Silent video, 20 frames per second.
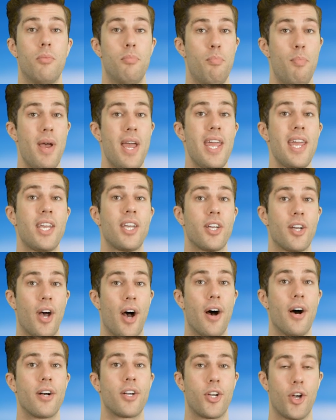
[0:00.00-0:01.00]
Make
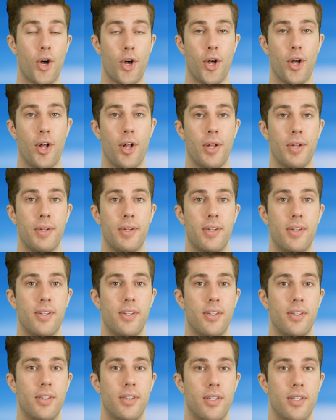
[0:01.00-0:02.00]
a call.
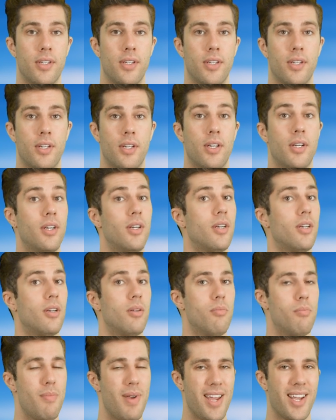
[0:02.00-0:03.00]

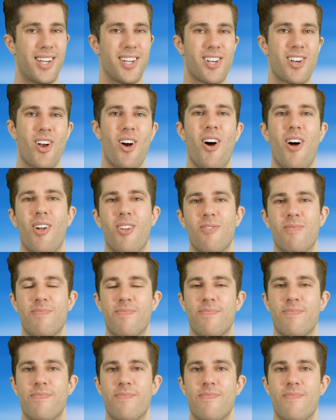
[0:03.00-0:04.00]
Make a call.
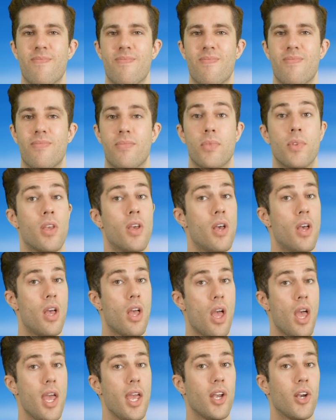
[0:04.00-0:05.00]

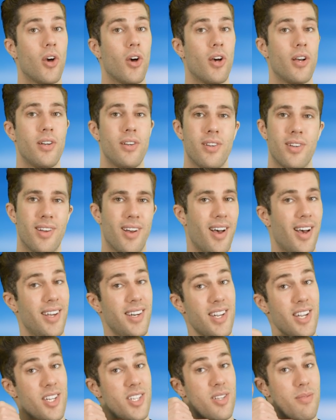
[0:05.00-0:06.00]
Hang on, I
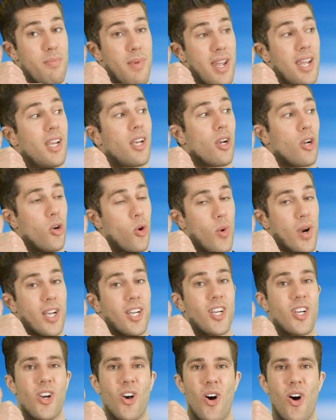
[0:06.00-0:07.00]
need to make a
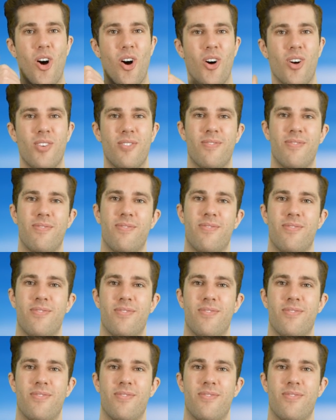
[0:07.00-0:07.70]
quick call.